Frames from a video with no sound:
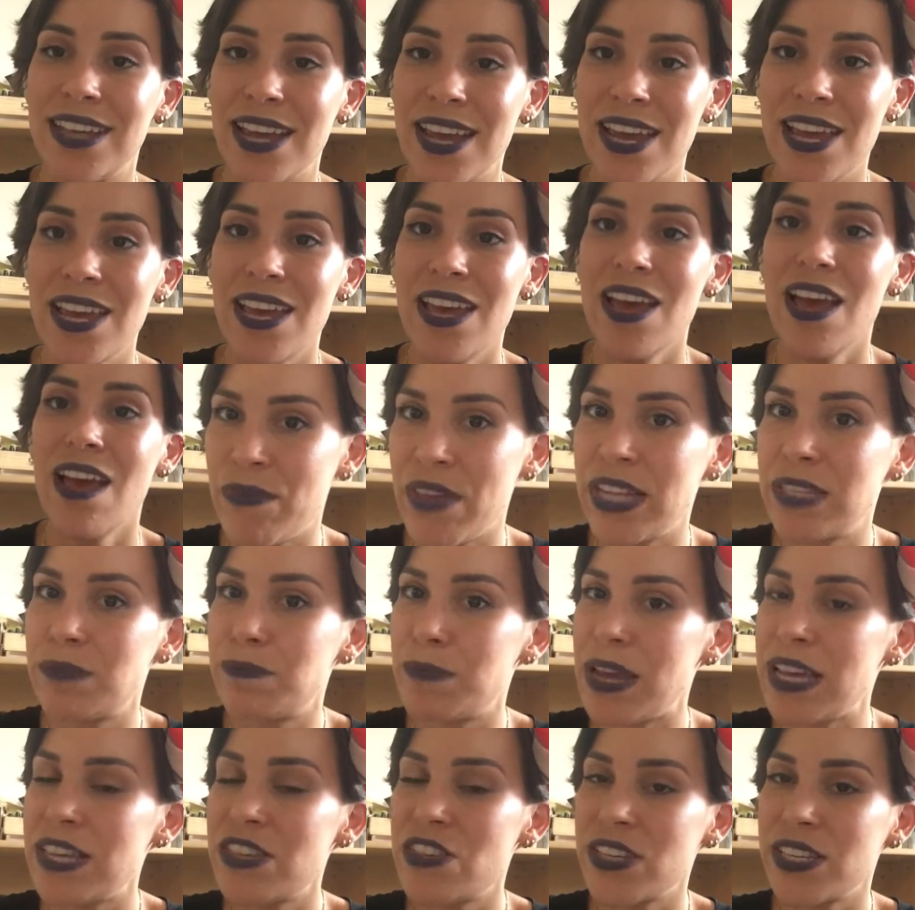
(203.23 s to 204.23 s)
It's
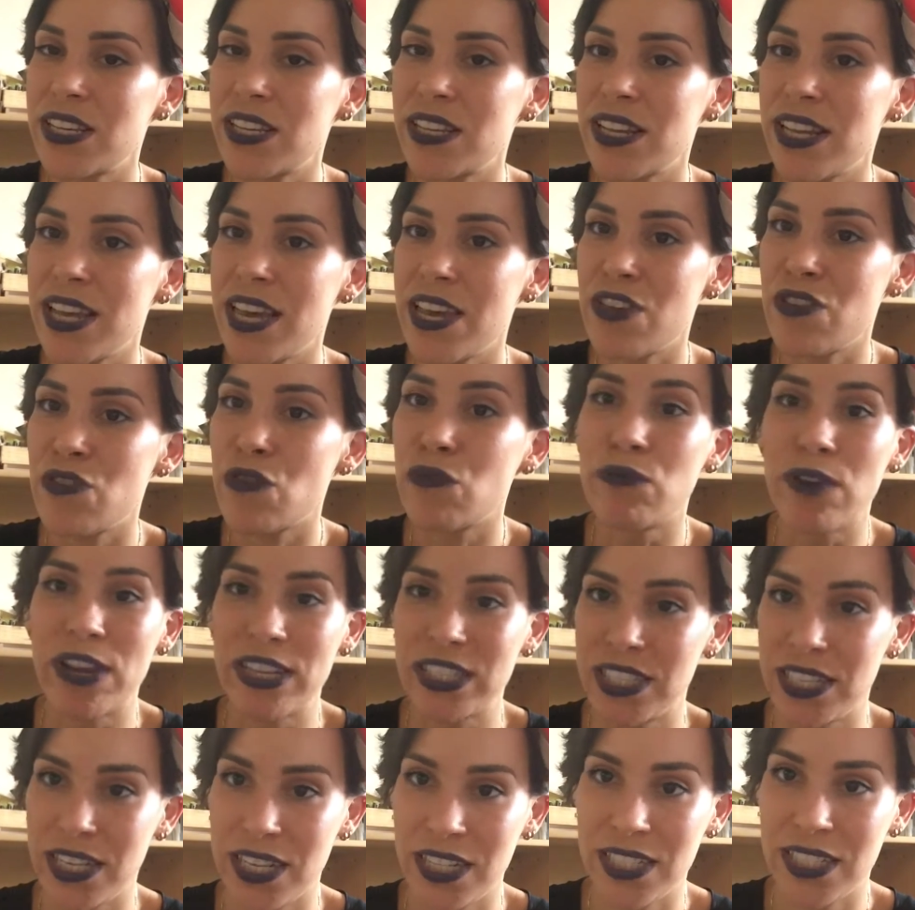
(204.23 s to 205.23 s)
basically your
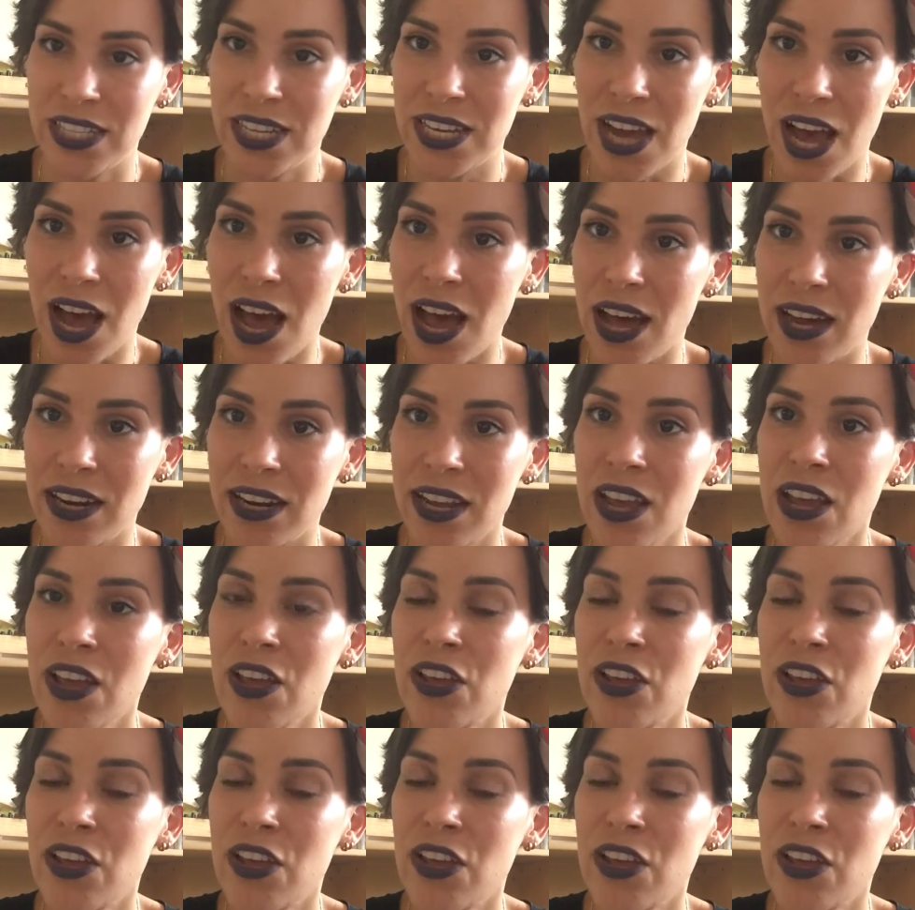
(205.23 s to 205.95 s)
residency card.